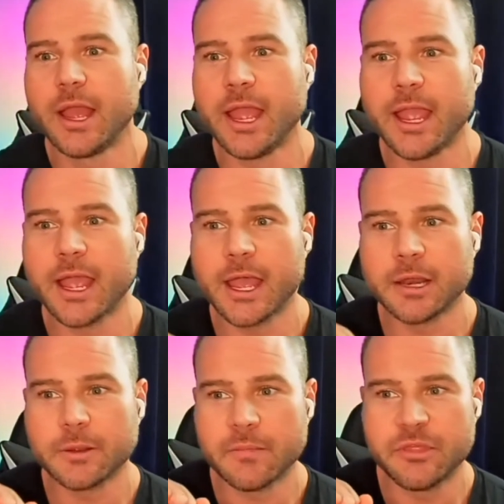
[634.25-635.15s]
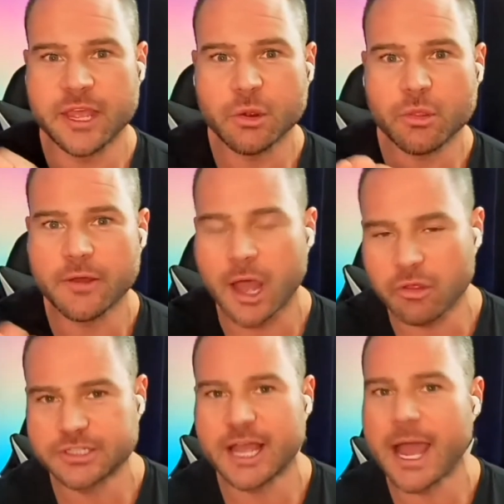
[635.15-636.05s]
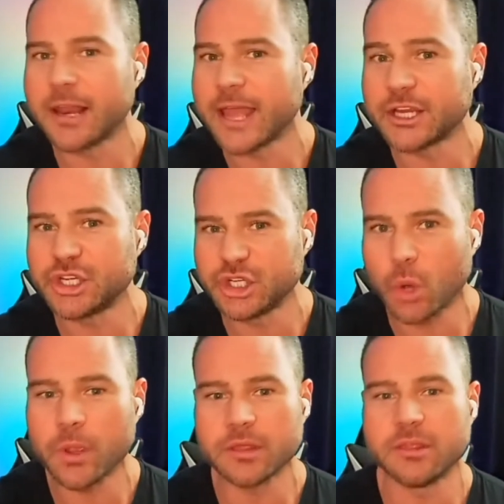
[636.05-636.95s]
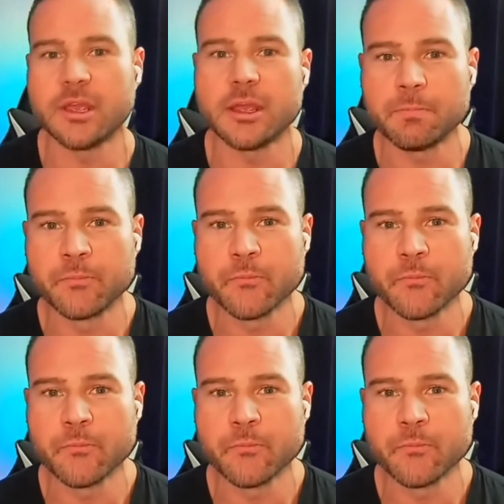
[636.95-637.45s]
And then on the other side of that, showing them